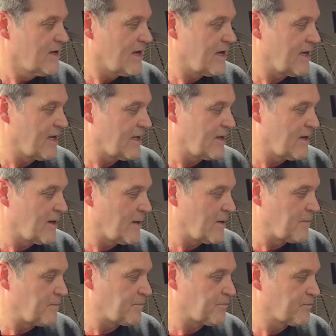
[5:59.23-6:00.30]
and
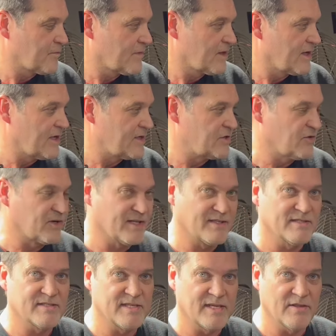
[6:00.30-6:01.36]
you'll get to
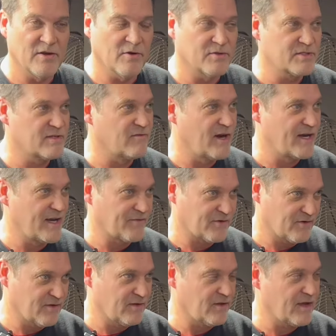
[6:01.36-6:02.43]
see those right after